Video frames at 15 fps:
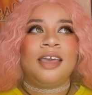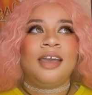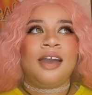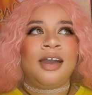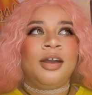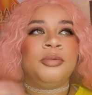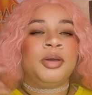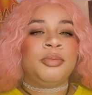
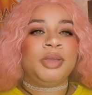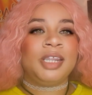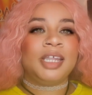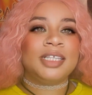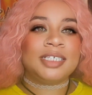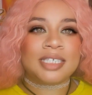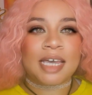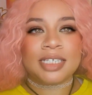
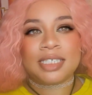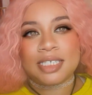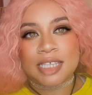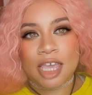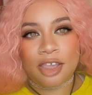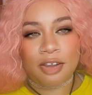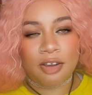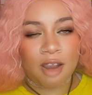Amina decides to
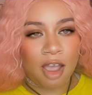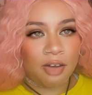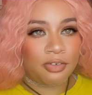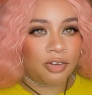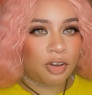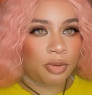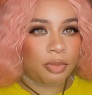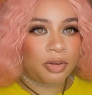take her out
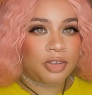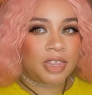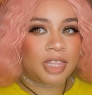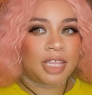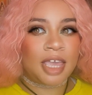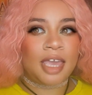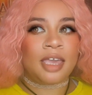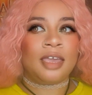for her
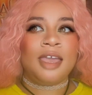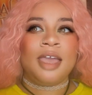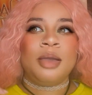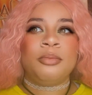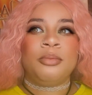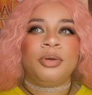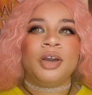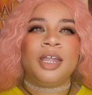birthday,
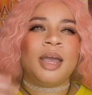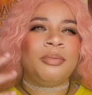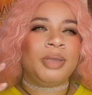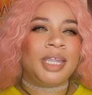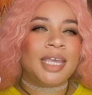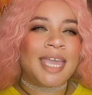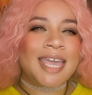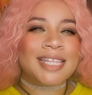but
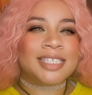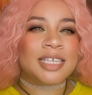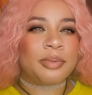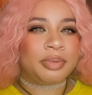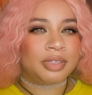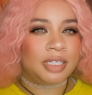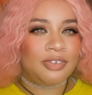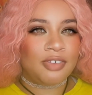Amina ends
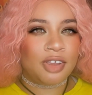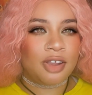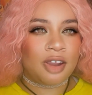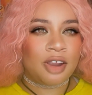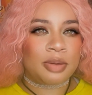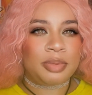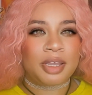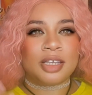up leaving
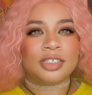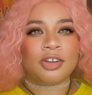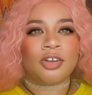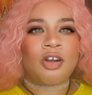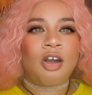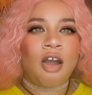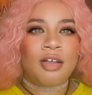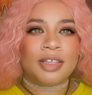her because her
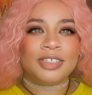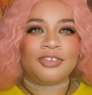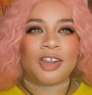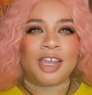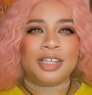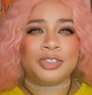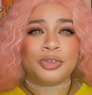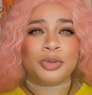college
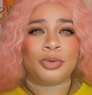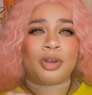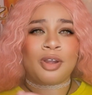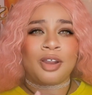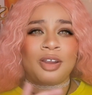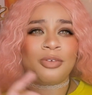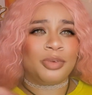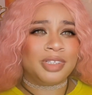friends, who
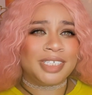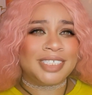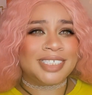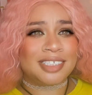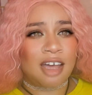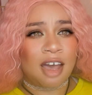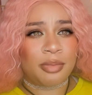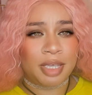are really
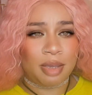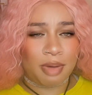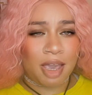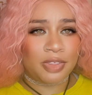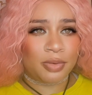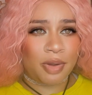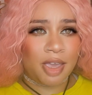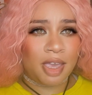snobby,
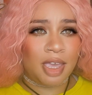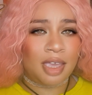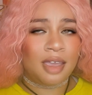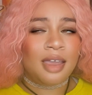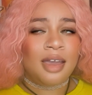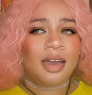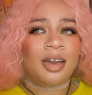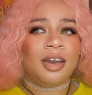by the way,
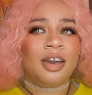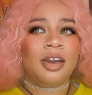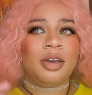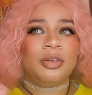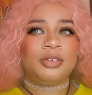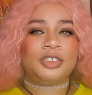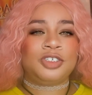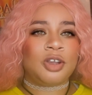
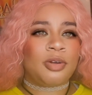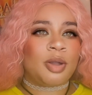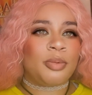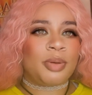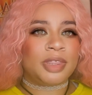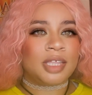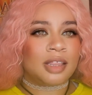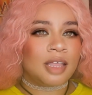show
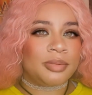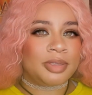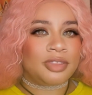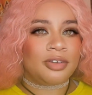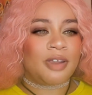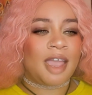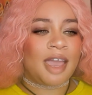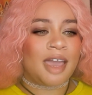up at the club that
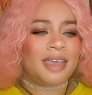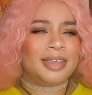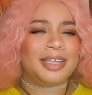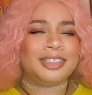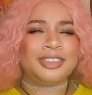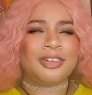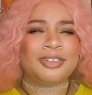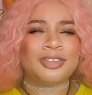they're at
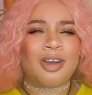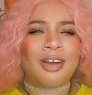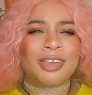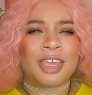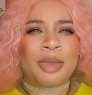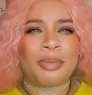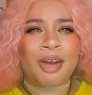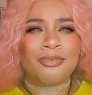and start
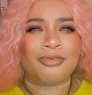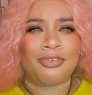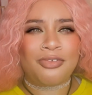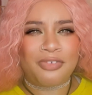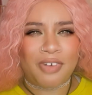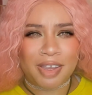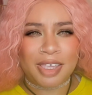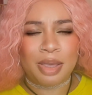talking about
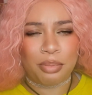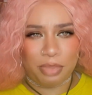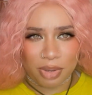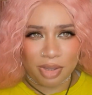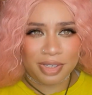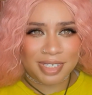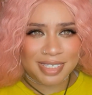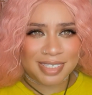fucking
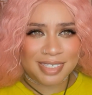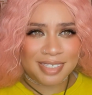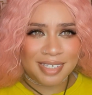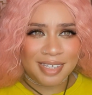books.